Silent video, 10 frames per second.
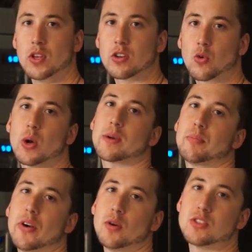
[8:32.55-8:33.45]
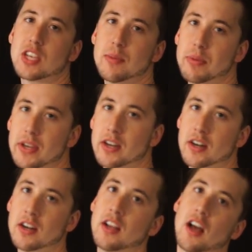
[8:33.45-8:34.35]
real quick pro tip
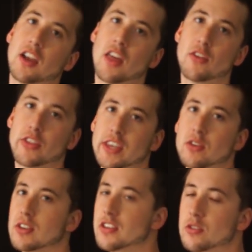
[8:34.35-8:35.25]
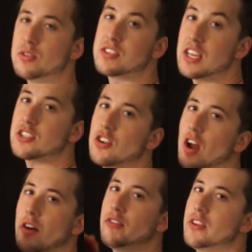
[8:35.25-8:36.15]
here. Another thing you can do is set your
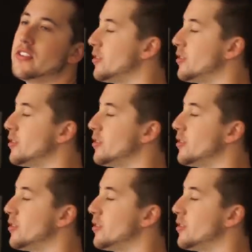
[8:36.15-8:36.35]
oven